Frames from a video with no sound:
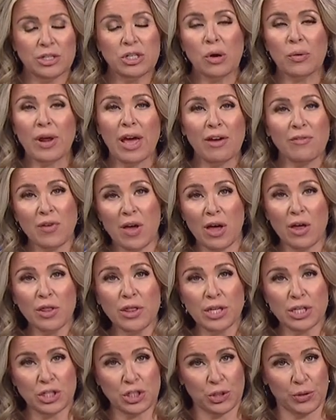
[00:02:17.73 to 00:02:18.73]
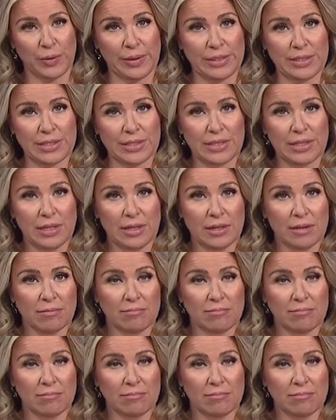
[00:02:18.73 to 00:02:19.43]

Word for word: don't have health insurance.